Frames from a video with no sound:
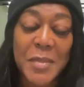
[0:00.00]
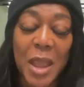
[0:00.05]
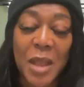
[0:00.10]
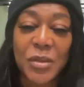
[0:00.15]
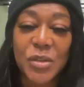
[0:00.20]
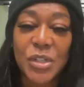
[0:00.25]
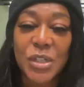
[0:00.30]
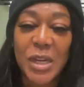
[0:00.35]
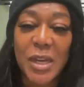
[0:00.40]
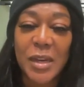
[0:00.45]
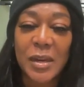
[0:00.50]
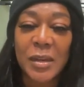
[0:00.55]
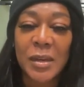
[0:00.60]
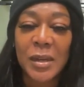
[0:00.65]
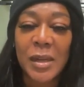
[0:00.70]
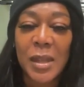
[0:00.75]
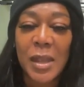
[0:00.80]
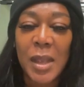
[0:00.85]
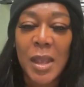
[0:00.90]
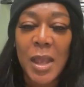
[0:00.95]
I'll
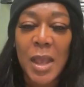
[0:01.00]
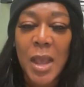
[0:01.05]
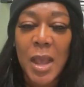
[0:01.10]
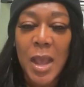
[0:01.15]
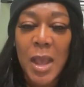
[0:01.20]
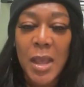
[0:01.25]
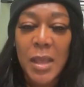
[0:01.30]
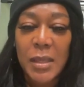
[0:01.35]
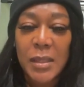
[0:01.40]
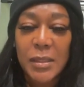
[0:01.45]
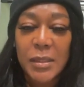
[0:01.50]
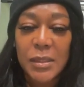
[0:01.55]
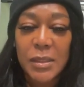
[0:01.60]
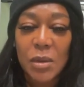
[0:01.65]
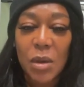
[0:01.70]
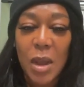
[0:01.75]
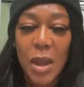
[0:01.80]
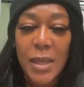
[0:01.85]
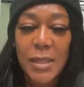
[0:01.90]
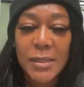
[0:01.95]
share.
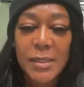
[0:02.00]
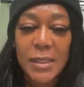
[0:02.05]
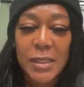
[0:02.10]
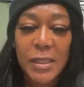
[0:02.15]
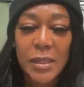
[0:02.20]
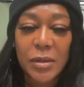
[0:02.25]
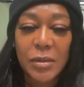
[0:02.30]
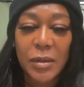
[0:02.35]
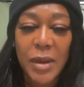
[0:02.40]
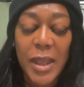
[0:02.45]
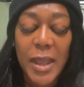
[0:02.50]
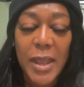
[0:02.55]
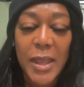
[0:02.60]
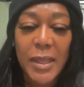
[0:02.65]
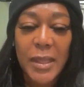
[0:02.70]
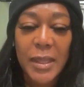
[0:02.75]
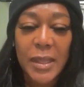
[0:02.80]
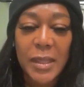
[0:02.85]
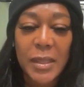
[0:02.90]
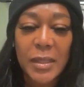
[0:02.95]
So Austin and
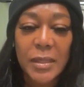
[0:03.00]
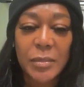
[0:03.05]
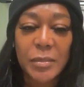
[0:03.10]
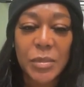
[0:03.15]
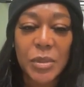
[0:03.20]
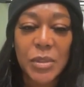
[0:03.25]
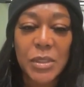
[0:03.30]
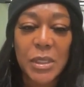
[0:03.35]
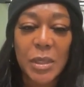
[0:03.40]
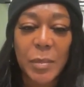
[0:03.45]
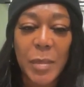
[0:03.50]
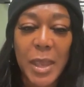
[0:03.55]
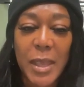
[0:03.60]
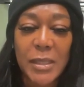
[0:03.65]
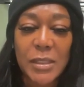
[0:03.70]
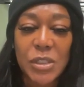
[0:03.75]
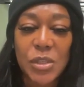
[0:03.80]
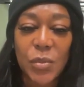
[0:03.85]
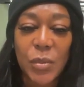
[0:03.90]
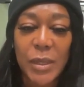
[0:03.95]
Greg, Music
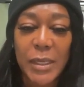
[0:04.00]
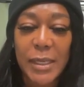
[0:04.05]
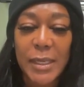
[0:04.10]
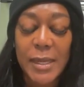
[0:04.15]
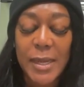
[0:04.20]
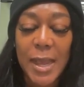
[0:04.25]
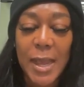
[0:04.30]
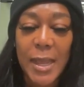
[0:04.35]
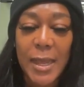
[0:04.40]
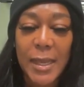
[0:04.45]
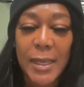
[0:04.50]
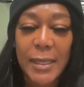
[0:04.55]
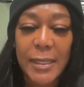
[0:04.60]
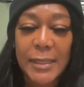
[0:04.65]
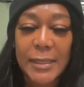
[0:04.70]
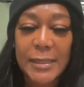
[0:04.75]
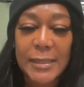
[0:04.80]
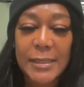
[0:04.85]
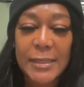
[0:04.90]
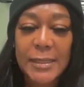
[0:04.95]
Man
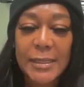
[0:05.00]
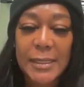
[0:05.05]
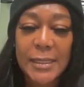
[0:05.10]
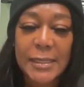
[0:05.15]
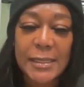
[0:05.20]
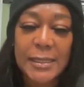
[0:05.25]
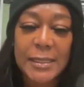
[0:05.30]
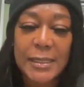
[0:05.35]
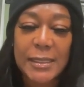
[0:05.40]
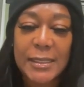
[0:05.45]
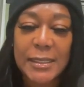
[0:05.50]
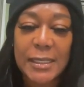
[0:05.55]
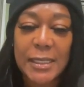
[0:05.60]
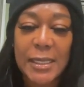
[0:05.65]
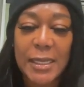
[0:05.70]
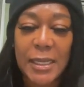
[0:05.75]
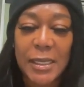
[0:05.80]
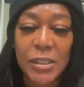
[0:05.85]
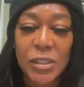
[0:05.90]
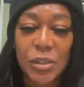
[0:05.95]
29,
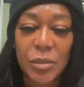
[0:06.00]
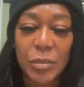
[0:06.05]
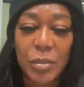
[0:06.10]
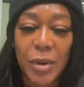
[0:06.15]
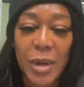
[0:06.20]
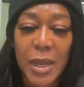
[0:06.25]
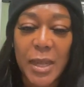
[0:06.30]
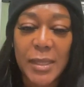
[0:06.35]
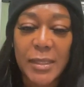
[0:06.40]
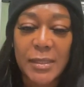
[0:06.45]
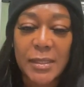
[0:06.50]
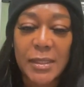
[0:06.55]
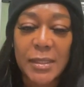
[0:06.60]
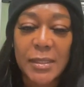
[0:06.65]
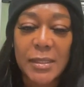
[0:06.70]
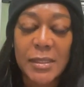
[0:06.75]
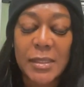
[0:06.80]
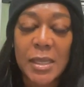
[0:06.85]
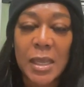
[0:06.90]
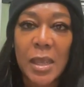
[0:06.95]
TCT
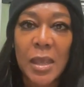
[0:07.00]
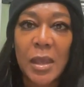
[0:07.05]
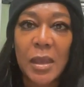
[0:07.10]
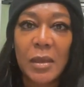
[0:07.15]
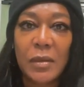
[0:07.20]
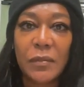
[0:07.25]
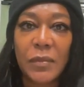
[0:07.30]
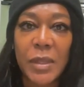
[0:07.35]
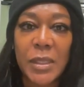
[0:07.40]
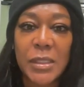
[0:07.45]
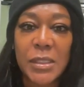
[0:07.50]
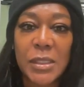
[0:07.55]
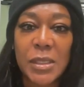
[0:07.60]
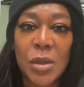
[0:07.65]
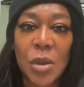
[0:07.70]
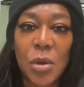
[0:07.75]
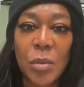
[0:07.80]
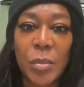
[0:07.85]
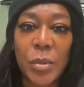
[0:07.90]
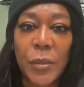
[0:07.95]
Enterprises, Vince
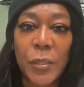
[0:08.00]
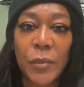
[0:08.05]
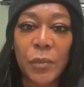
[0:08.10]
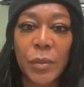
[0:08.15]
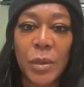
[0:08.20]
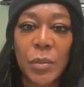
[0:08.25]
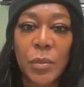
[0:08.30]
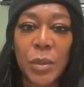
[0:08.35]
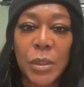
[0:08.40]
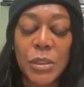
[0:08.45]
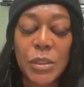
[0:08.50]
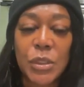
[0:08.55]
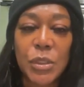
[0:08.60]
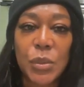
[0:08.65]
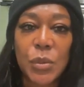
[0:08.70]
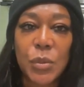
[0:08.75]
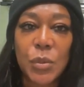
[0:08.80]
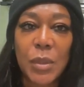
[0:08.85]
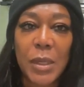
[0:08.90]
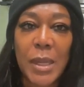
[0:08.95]
Noble
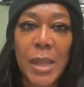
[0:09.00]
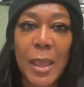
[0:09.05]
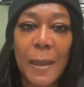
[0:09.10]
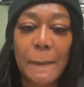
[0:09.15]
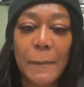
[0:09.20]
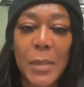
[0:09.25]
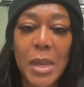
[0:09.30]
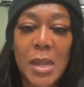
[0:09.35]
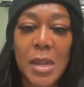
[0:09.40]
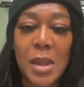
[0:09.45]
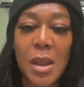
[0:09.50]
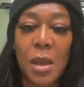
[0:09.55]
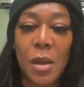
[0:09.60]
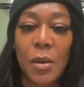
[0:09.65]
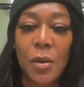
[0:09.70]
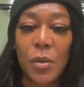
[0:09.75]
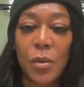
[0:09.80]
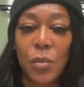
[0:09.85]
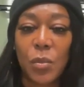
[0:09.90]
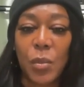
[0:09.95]
312, let me
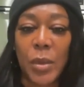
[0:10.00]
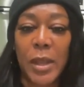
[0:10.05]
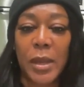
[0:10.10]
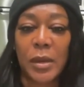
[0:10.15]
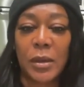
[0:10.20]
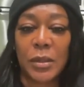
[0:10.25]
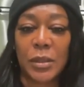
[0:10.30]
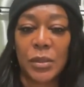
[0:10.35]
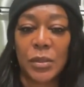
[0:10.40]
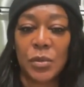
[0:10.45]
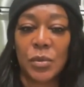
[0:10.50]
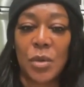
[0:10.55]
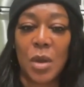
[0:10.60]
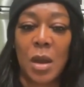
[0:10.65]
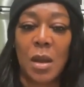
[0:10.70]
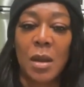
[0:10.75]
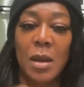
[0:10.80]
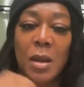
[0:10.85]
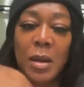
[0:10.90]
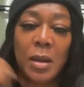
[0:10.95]
know where you
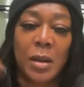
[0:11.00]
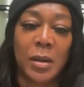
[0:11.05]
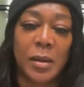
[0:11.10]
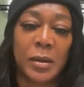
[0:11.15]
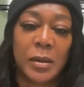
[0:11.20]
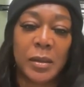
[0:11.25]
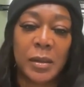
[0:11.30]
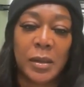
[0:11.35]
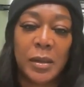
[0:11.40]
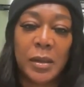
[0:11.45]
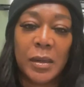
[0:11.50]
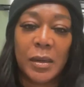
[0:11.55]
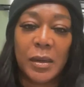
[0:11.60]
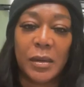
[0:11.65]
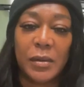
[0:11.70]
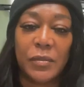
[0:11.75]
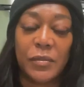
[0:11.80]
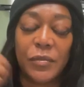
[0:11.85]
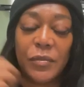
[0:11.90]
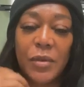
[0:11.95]
are
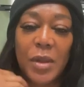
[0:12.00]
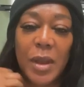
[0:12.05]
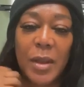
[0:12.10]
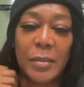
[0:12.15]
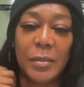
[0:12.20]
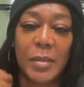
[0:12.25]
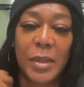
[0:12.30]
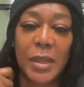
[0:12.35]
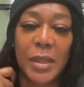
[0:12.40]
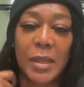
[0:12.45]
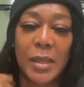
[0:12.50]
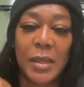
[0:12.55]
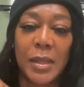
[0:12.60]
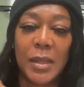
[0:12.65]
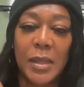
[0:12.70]
from.